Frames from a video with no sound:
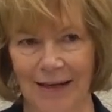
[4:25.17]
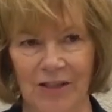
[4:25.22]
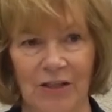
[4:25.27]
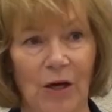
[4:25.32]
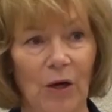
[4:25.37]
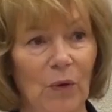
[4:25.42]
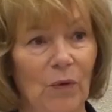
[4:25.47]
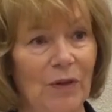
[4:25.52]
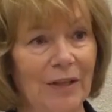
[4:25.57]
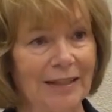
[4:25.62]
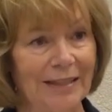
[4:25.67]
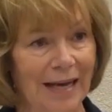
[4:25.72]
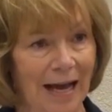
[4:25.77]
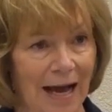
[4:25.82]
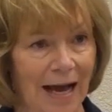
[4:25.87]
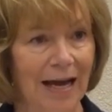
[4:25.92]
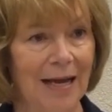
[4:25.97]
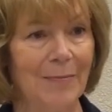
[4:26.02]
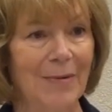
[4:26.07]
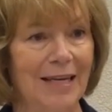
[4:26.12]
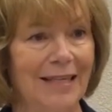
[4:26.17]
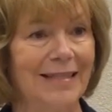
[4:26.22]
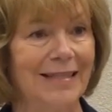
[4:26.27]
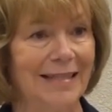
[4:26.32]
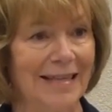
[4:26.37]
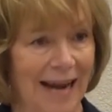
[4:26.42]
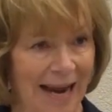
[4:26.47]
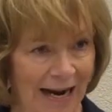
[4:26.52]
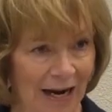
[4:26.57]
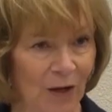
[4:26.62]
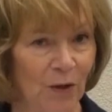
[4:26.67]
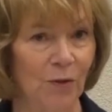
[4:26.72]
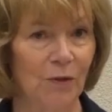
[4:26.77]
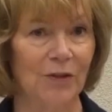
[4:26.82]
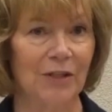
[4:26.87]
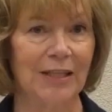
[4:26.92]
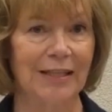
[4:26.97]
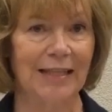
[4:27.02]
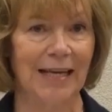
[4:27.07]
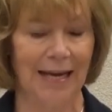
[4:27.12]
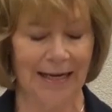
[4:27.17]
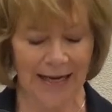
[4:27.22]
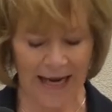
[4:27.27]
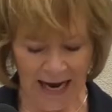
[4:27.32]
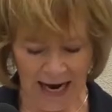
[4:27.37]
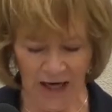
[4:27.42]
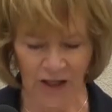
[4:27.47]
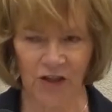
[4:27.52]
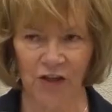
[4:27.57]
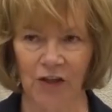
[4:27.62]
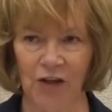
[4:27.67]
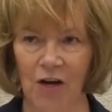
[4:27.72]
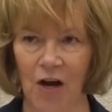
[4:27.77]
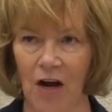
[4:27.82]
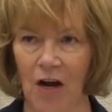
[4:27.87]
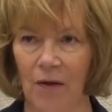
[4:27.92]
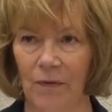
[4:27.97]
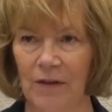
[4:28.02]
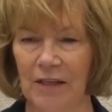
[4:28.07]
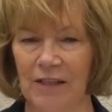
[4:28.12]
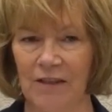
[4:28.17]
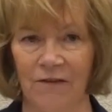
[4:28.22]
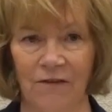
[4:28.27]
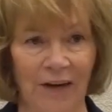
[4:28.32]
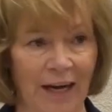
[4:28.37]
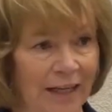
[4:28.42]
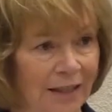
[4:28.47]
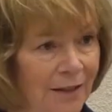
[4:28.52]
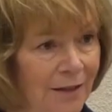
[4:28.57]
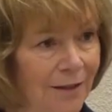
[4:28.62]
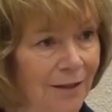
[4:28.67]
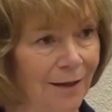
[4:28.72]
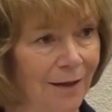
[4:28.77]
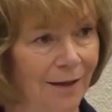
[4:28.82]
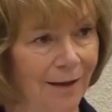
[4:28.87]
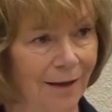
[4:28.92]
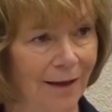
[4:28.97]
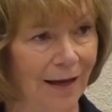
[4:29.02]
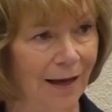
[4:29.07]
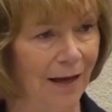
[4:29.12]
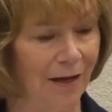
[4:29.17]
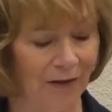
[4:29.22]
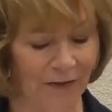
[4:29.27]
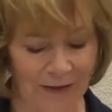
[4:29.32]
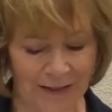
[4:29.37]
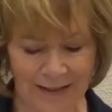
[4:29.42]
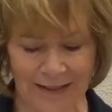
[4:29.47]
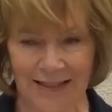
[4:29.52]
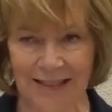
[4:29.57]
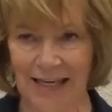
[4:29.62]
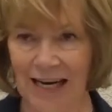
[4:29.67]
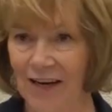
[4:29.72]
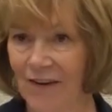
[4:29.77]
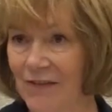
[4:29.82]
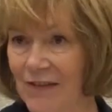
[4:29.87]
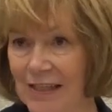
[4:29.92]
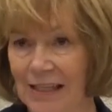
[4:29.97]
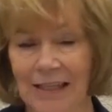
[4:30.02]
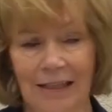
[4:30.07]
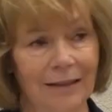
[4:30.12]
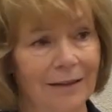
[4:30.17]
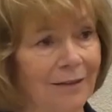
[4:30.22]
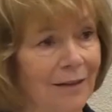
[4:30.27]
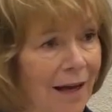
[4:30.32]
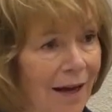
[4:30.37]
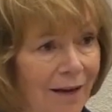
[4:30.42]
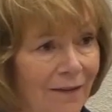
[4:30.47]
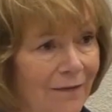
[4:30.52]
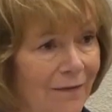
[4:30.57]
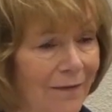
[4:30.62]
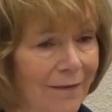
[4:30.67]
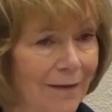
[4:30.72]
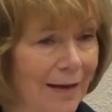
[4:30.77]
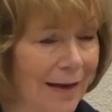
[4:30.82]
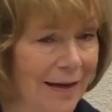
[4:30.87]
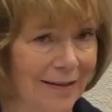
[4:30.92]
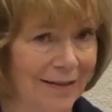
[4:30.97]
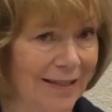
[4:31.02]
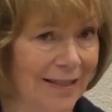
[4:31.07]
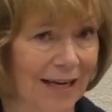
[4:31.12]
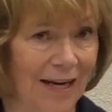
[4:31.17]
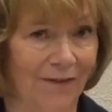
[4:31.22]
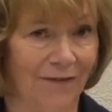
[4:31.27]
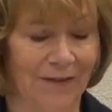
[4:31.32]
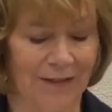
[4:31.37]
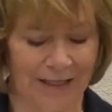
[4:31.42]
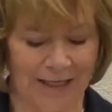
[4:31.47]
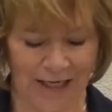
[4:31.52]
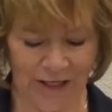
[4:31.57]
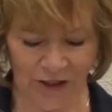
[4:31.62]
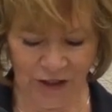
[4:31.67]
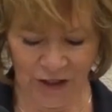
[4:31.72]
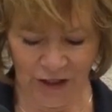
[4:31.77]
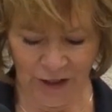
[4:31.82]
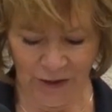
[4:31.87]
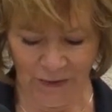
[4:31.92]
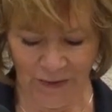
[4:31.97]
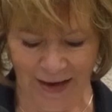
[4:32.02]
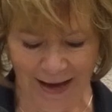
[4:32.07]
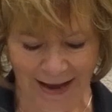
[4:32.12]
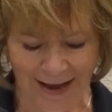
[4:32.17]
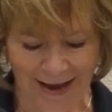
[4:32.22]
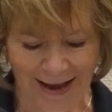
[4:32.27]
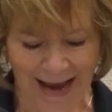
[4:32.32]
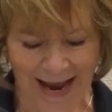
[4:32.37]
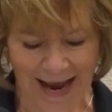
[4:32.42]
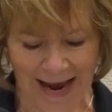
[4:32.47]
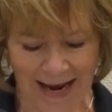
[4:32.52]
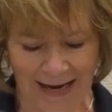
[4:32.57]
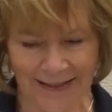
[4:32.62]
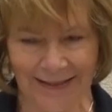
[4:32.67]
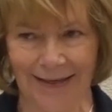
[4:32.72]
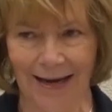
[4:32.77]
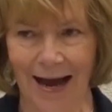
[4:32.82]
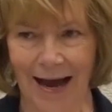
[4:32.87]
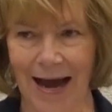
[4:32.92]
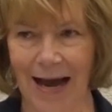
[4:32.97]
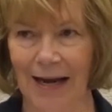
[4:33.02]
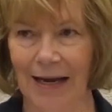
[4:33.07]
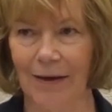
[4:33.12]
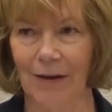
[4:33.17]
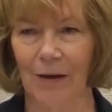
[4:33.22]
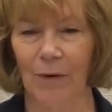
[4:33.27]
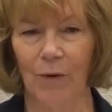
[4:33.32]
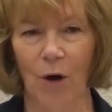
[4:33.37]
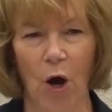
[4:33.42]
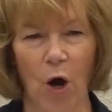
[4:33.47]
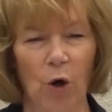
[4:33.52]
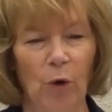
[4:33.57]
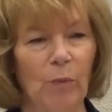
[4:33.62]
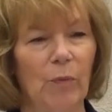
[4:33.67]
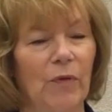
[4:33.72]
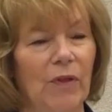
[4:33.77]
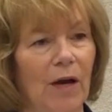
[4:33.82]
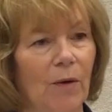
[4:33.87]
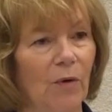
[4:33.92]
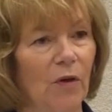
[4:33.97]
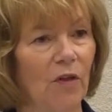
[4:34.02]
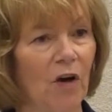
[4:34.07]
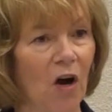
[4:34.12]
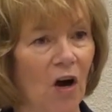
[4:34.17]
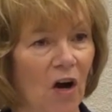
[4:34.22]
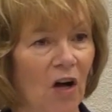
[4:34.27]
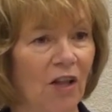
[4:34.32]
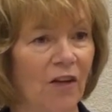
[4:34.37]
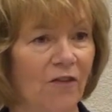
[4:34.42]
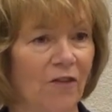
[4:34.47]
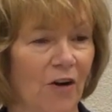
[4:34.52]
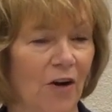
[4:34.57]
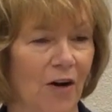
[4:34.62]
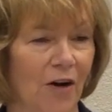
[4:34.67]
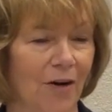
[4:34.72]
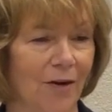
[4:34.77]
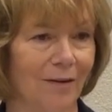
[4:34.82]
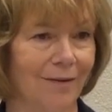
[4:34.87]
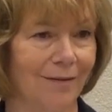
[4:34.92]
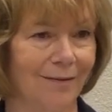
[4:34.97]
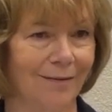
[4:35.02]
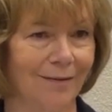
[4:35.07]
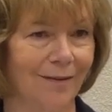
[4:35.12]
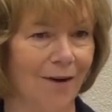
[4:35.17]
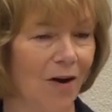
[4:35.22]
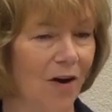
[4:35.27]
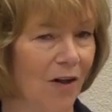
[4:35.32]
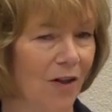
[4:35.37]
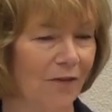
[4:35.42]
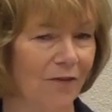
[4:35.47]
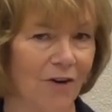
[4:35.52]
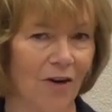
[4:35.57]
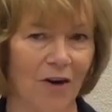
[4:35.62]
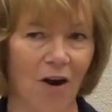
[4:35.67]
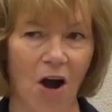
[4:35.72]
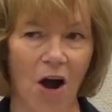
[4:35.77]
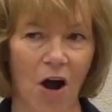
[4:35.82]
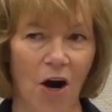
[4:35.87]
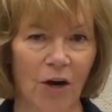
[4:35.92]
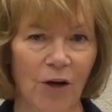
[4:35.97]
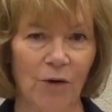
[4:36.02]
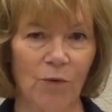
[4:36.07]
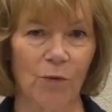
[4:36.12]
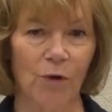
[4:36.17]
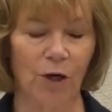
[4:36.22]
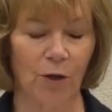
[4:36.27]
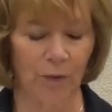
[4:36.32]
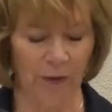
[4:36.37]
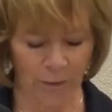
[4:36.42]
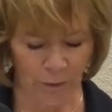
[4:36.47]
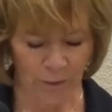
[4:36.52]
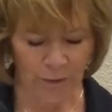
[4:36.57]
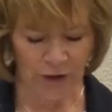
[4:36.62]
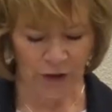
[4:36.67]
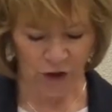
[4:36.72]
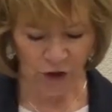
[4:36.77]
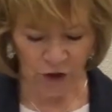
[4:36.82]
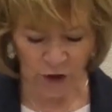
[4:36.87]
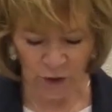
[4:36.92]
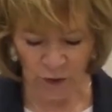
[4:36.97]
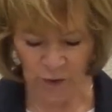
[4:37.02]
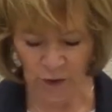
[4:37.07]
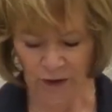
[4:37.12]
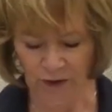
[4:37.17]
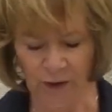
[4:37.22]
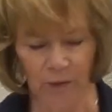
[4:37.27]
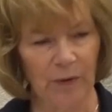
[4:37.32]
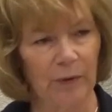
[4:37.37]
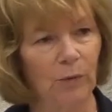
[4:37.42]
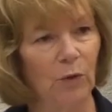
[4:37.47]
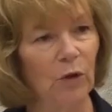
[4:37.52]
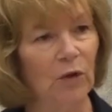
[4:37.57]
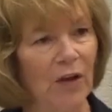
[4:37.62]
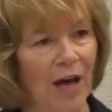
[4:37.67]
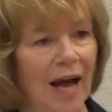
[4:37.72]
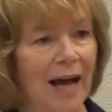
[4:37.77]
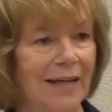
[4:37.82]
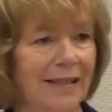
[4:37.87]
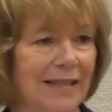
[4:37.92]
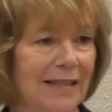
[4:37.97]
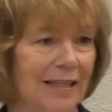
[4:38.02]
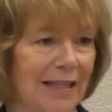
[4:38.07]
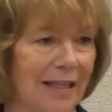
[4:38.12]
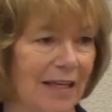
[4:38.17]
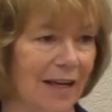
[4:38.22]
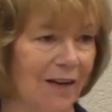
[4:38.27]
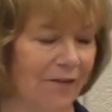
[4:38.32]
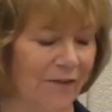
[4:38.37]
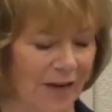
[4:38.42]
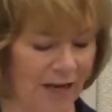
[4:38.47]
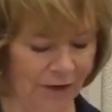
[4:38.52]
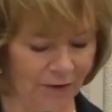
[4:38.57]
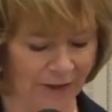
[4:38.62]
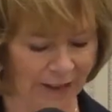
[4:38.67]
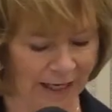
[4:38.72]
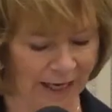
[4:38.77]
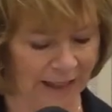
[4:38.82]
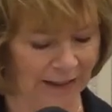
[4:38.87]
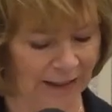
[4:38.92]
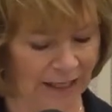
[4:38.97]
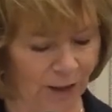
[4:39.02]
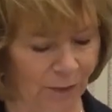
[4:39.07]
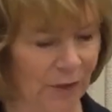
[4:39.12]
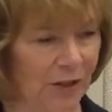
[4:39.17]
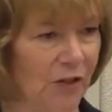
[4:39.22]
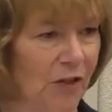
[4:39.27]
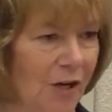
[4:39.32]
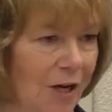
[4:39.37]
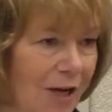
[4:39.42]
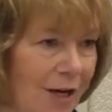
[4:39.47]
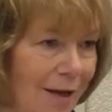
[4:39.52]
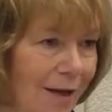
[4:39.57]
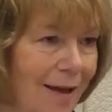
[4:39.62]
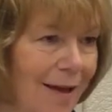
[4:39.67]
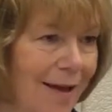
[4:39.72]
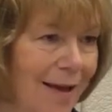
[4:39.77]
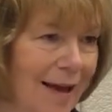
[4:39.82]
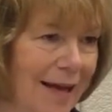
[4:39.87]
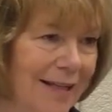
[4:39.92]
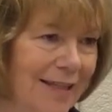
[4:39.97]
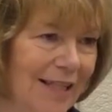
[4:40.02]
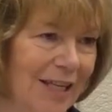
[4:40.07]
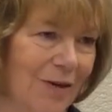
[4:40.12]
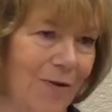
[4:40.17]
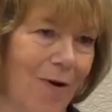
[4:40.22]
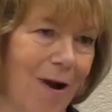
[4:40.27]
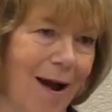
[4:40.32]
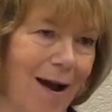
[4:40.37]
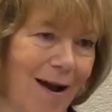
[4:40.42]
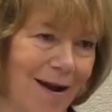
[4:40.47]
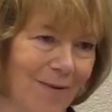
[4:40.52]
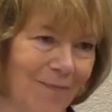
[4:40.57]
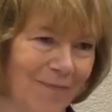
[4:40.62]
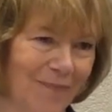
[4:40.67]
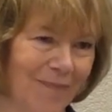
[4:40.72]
So the time is now to take action on this vital health and safety, life and safety issue. And I hope that with all of our hard work, we will be sure that we will not see a fire again like we saw at Cedar High.